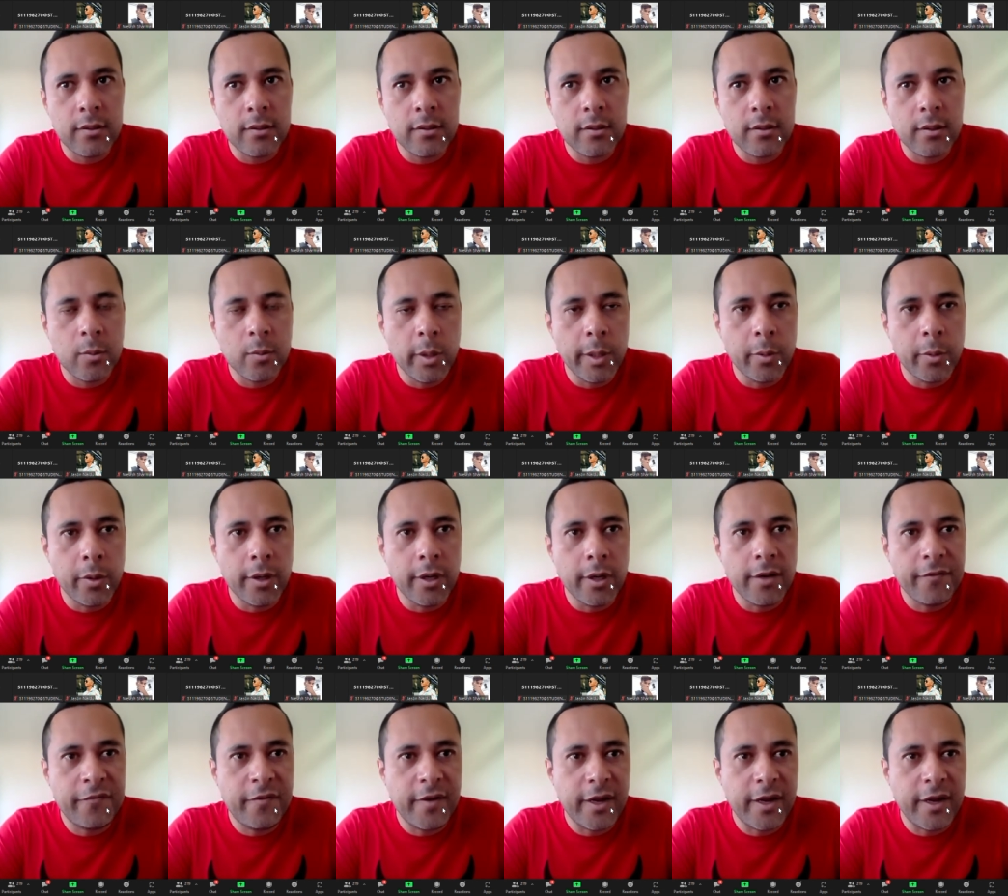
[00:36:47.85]

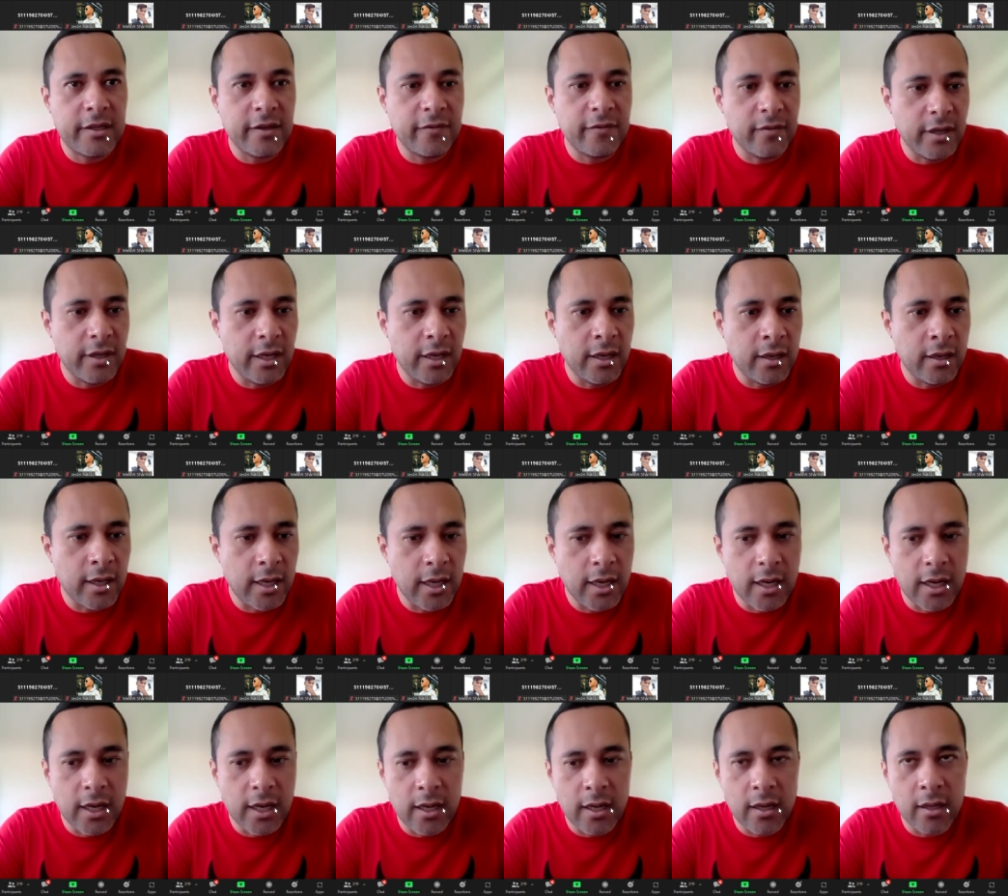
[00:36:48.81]
effectively
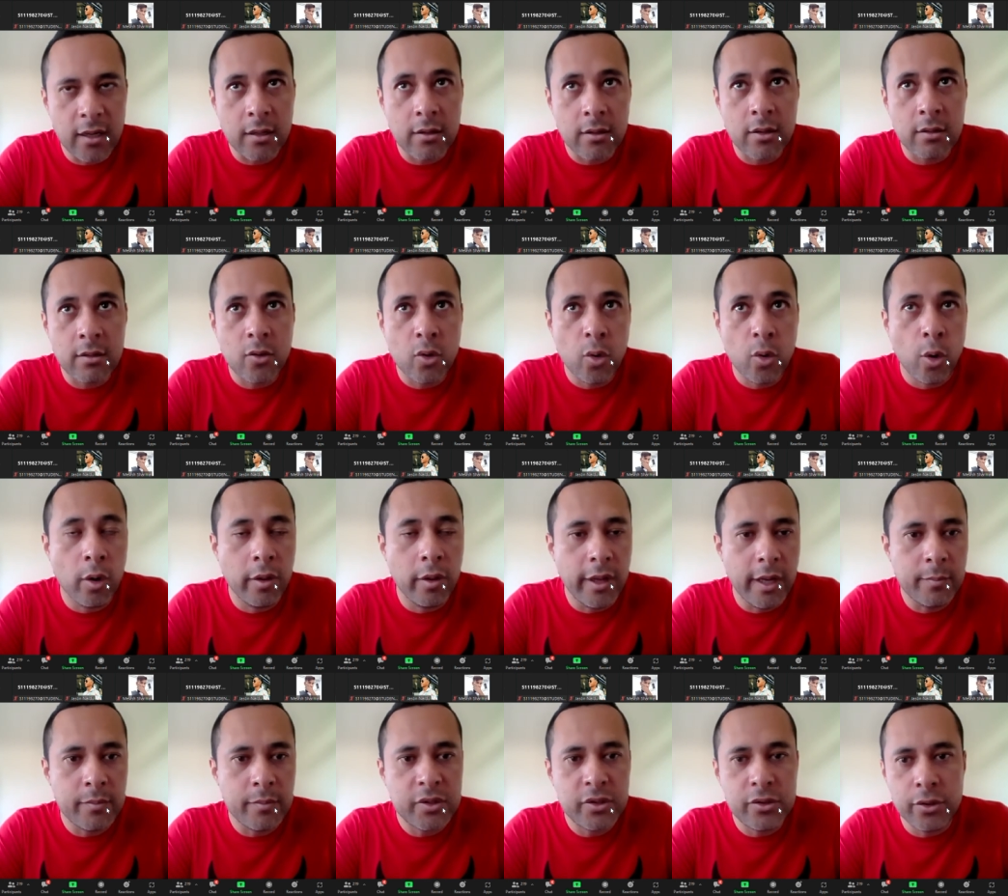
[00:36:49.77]
call
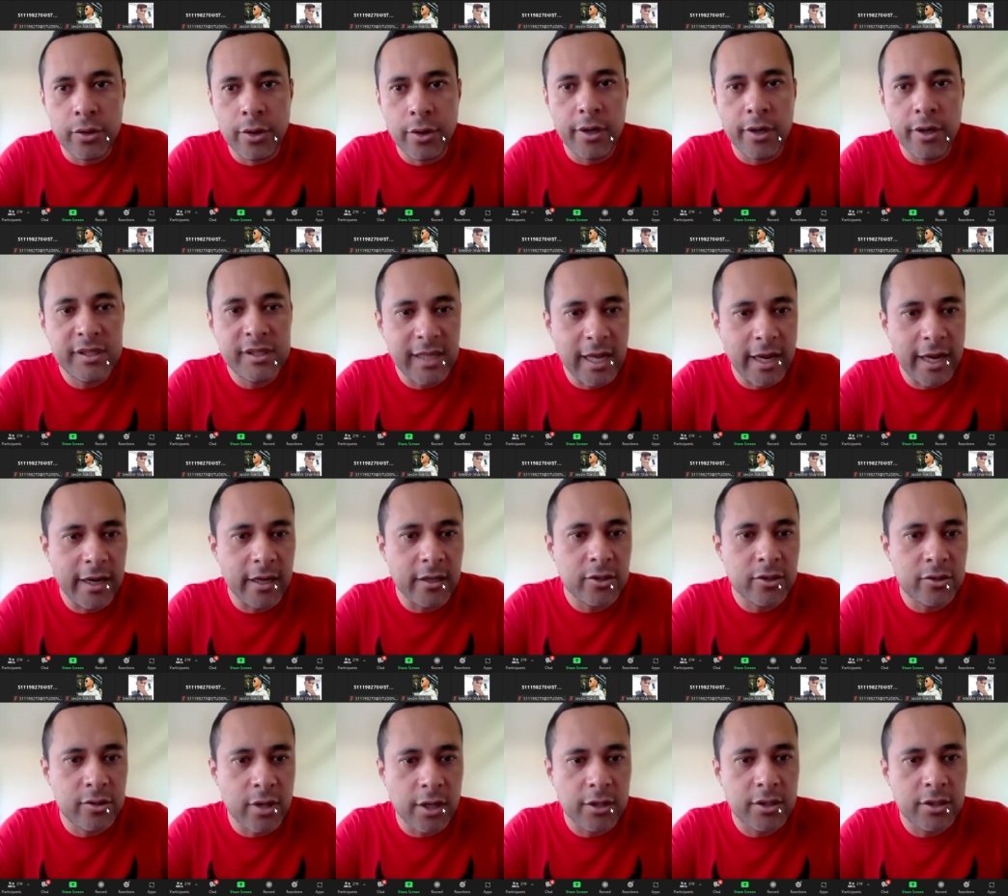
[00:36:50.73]
them pseudo-static
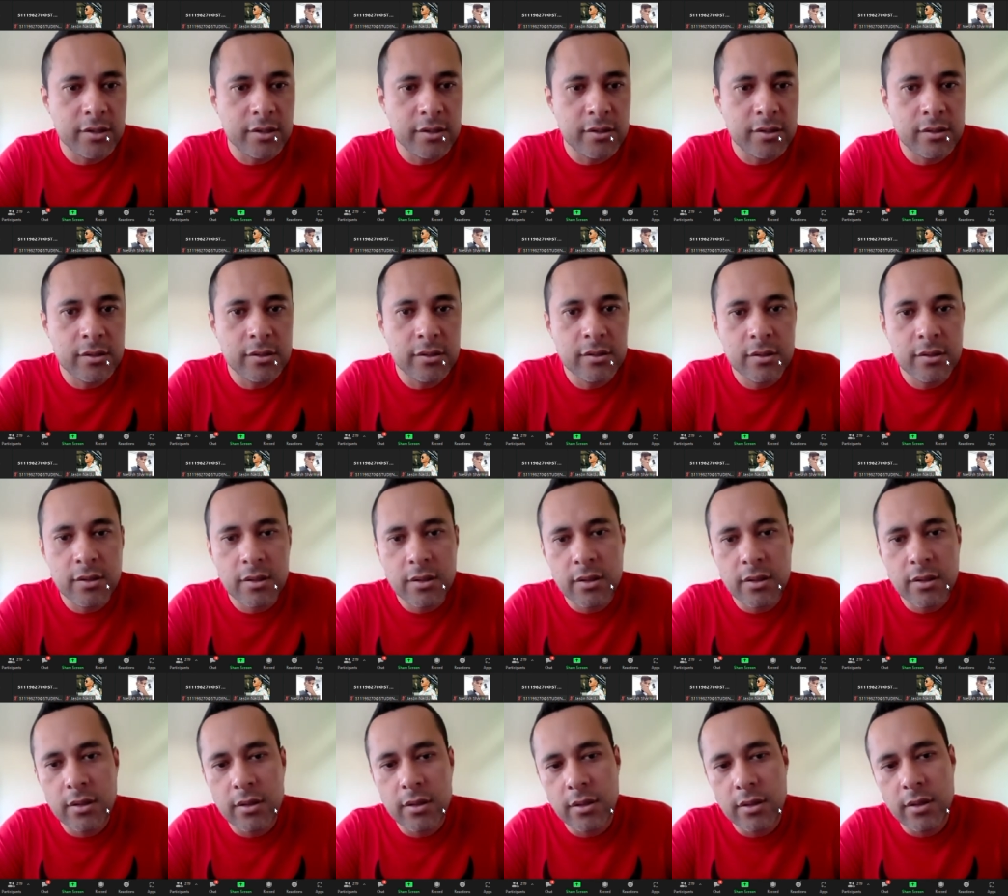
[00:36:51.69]
structures.
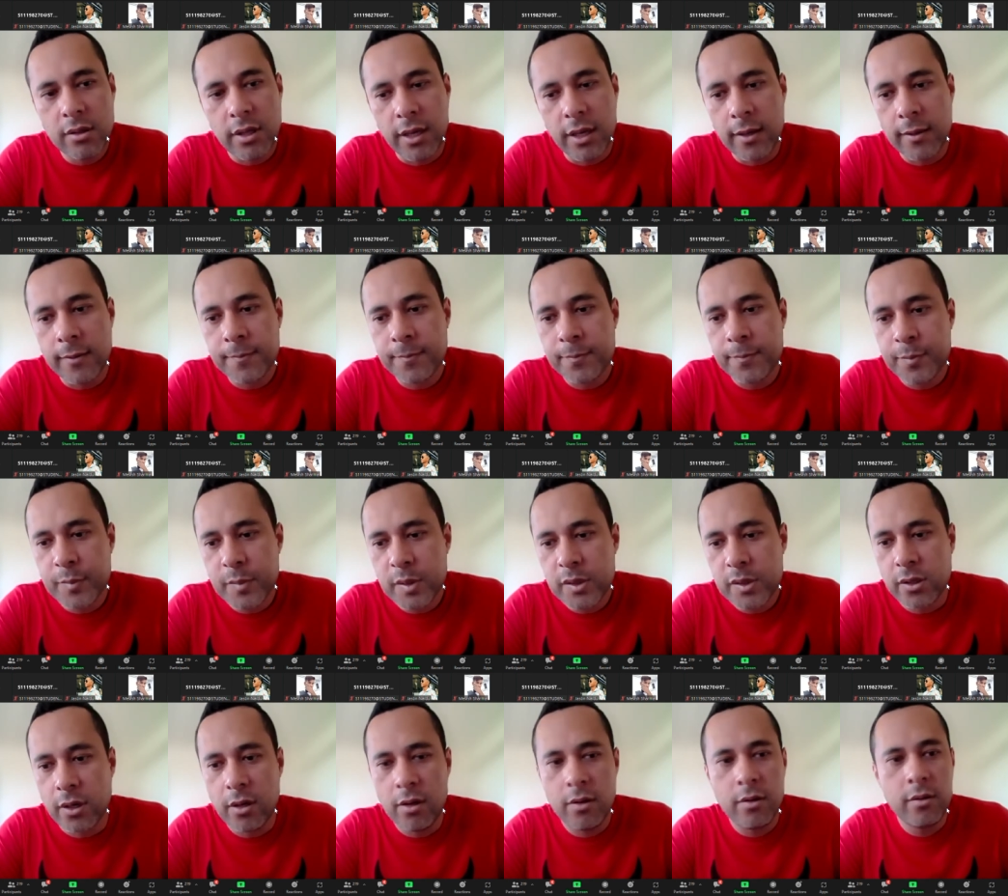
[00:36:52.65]
Yeah,
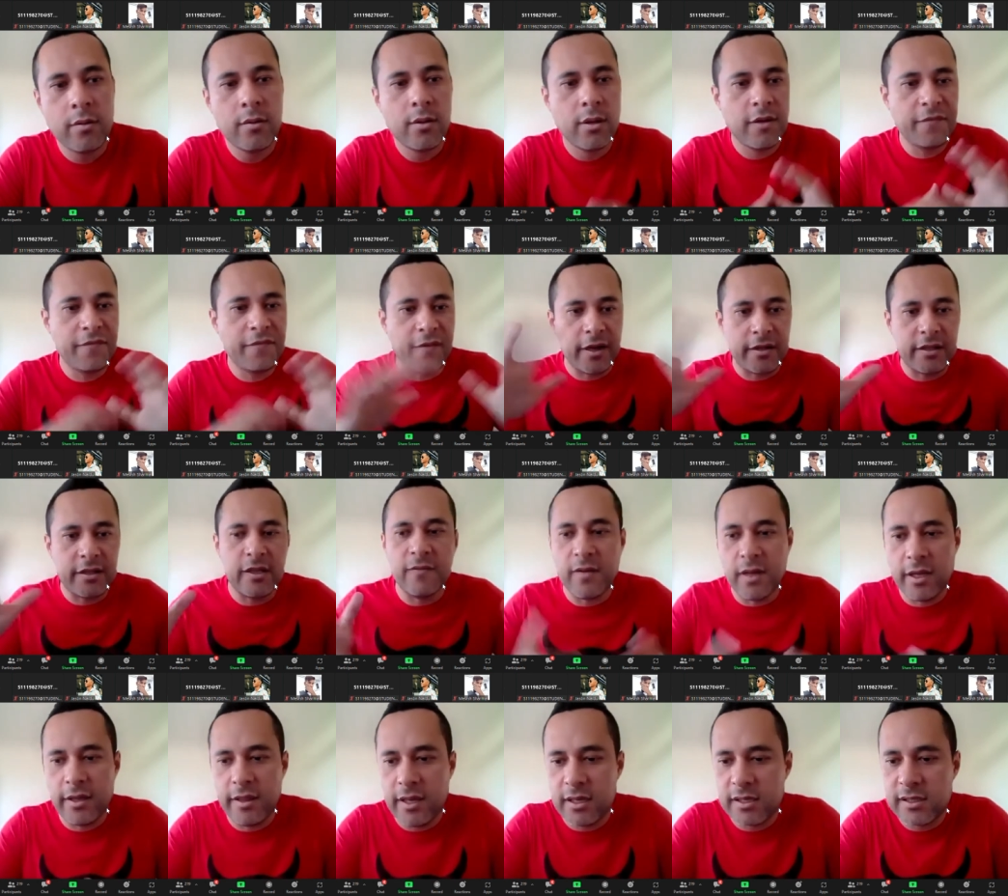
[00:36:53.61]
so
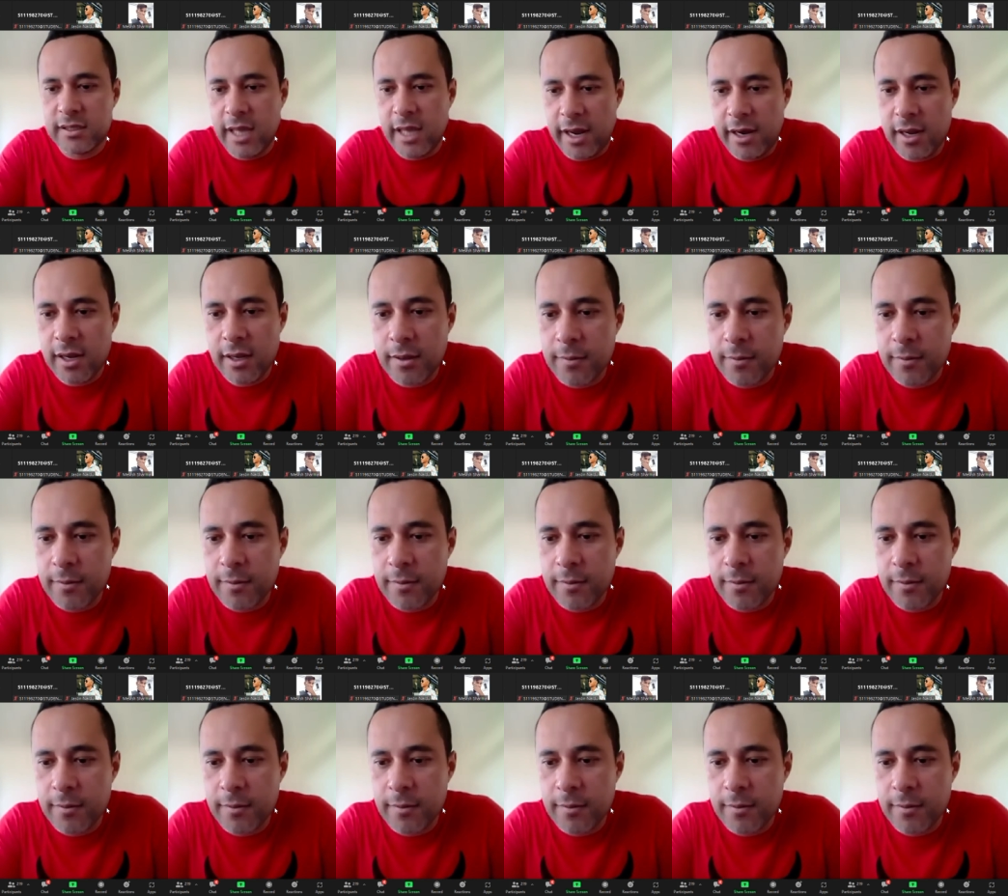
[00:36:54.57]
effectively they're static.